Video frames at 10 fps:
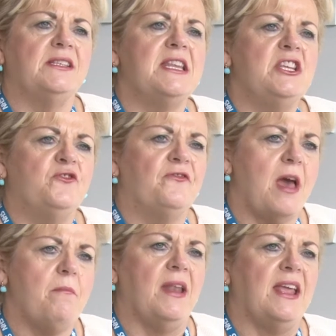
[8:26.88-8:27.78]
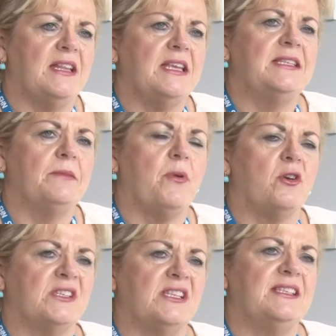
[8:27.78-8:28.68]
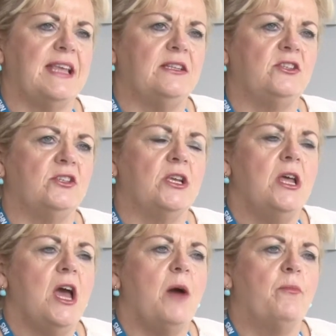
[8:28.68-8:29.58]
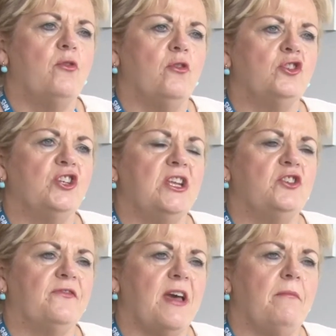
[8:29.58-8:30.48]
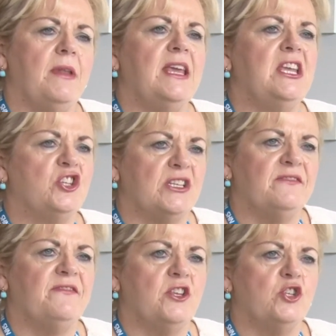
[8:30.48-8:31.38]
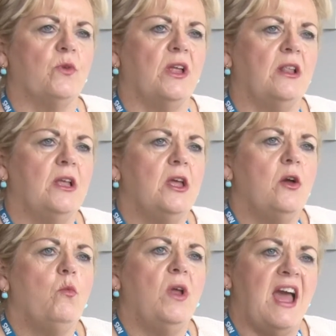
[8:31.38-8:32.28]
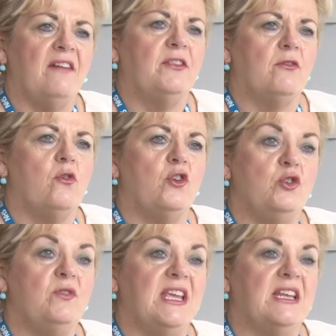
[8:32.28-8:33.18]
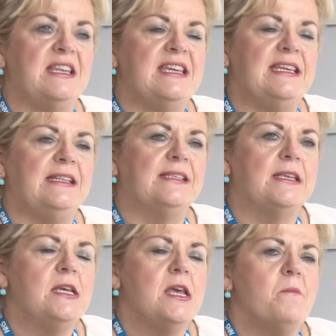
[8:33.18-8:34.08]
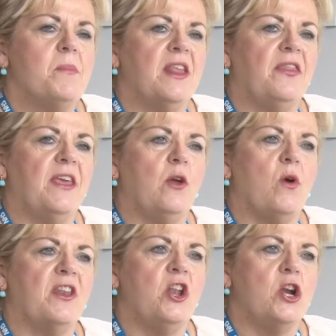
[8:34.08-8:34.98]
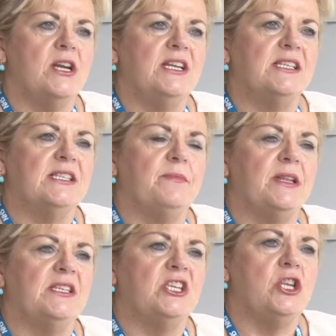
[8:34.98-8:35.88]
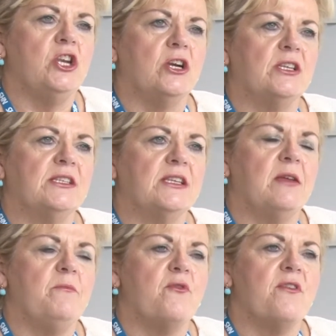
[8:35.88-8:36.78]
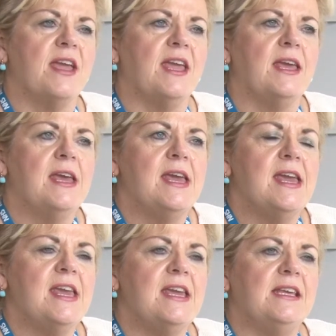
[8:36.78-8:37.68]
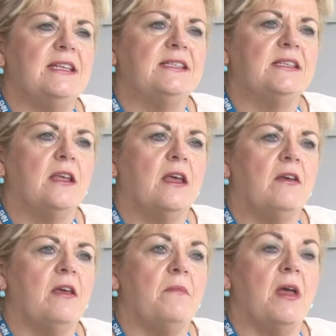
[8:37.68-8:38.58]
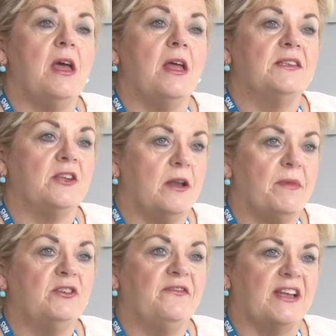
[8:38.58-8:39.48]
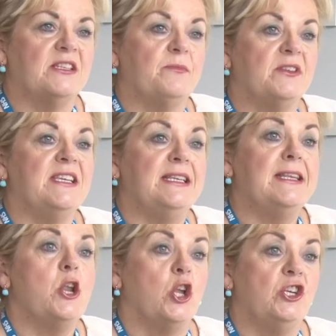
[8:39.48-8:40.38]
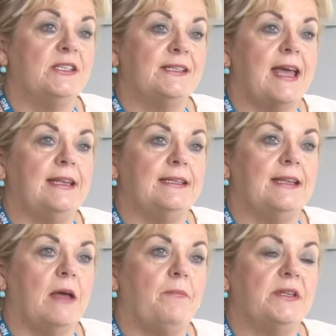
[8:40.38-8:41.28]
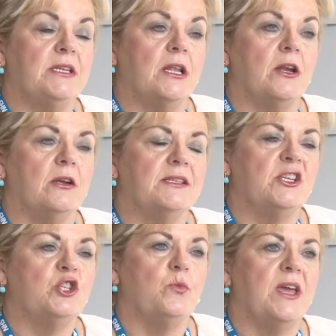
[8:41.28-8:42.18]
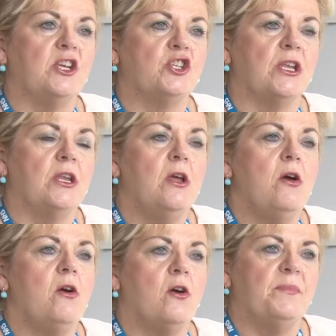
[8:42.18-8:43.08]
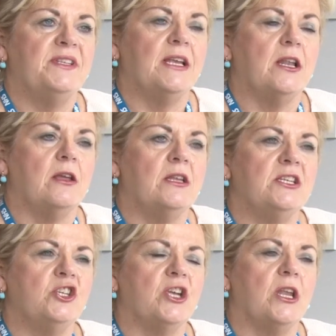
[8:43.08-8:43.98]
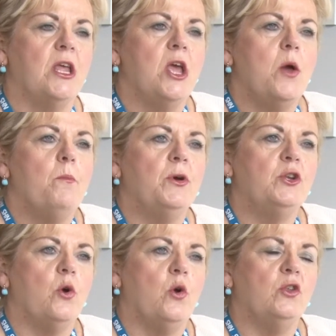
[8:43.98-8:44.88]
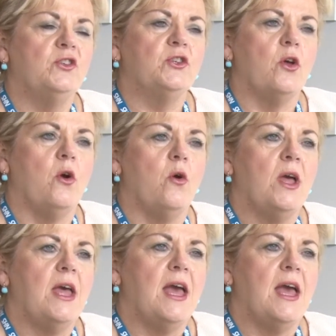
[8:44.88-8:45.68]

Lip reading: and each family, it's a person-centred approach. Each family, each individual will have their own unique needs. But I think what a learning disability nurse can bring is a certain amount of expertise in understanding that particular situation or particular condition, but also